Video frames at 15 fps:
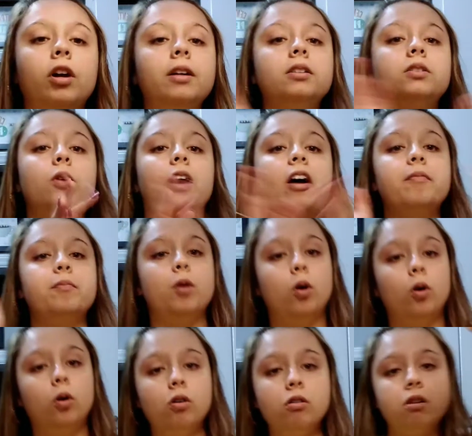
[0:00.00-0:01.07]
Alright, so I have
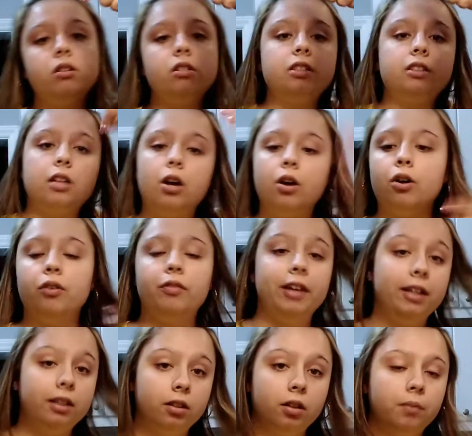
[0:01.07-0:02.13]
my oil on the stove
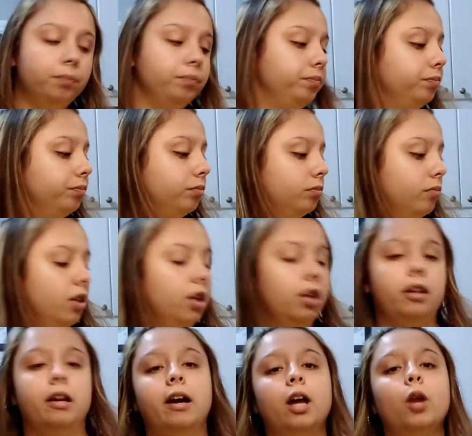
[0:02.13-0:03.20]
heating up.
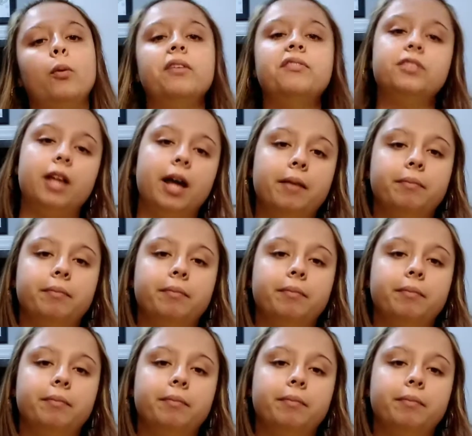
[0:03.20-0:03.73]
Now I gotta wait for